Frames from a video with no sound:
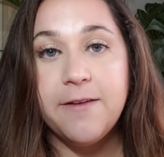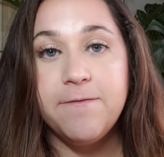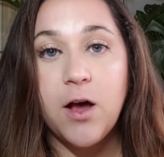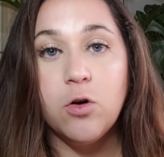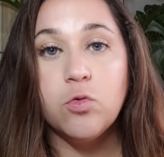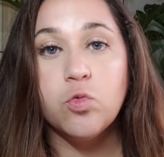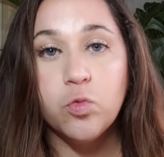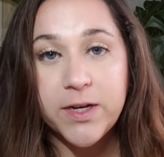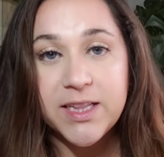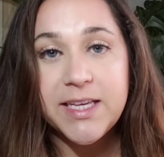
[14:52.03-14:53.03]
I felt
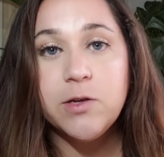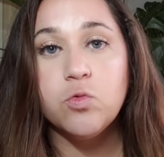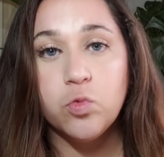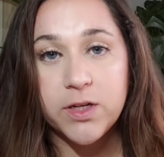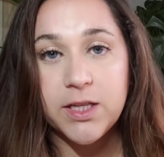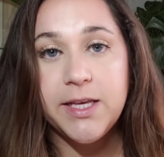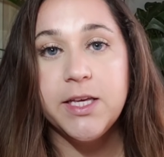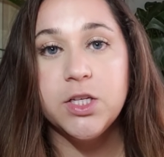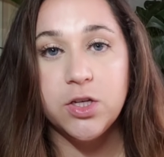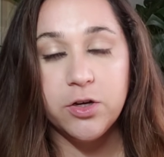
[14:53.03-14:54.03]
really,
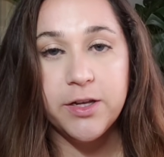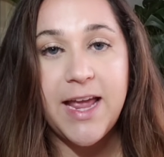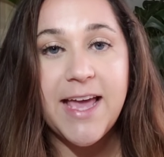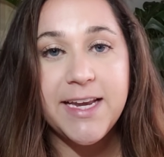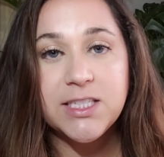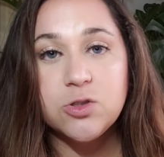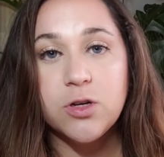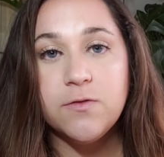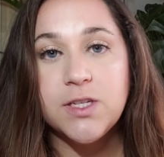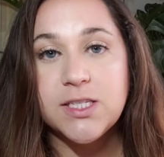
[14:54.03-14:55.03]
really good. Any
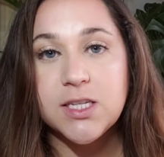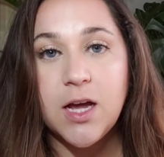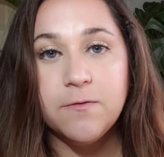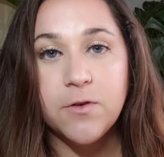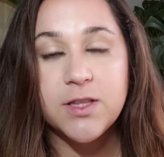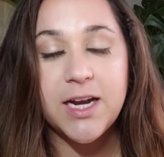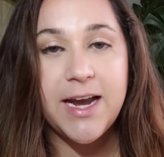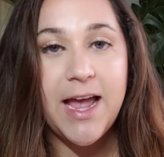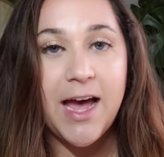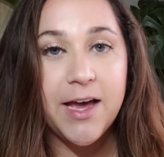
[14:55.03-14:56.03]
sort of discomfort that
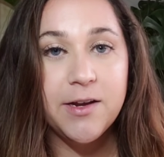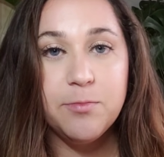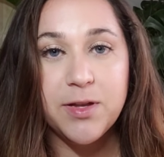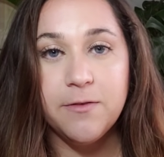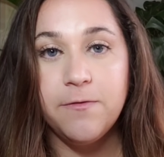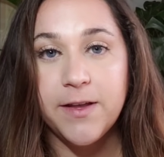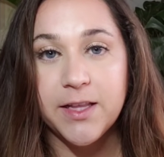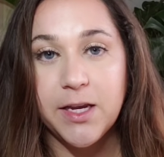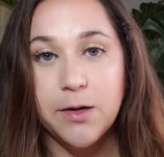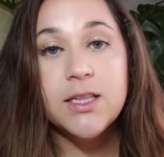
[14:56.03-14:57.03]
I had been
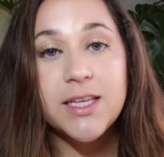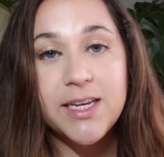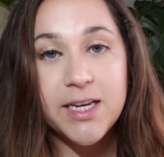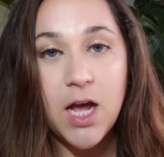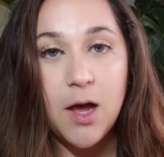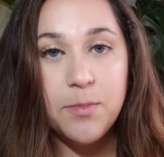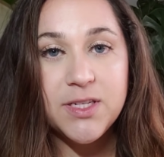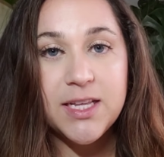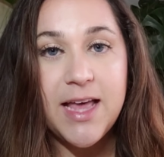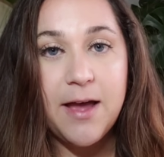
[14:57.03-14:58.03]
feeling leading
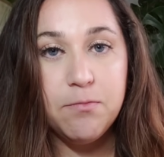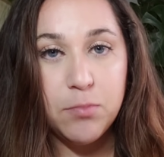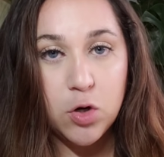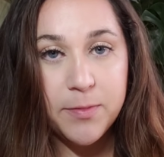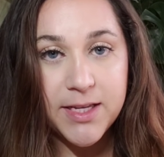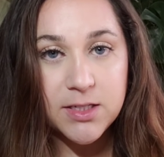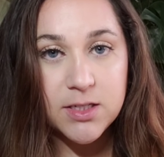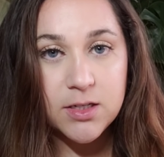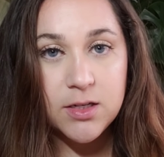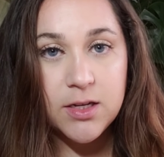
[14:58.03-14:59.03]
up to that
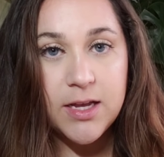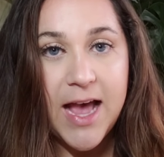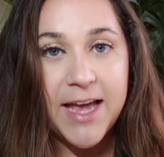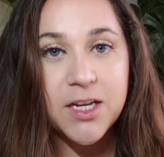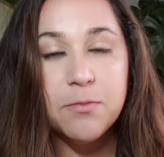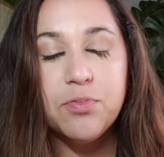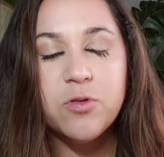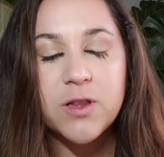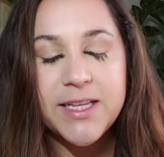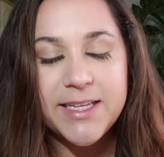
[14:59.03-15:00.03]
moment had
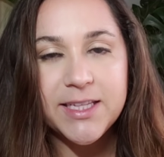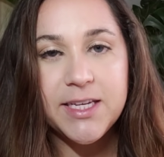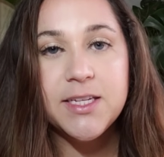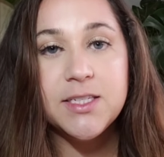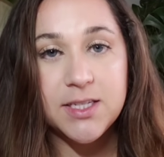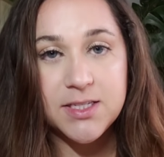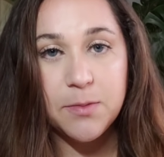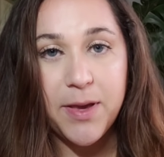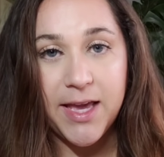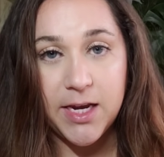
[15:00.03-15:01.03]
completely
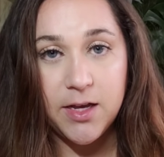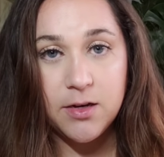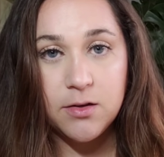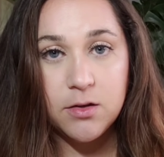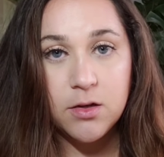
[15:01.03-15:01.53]
dissipated.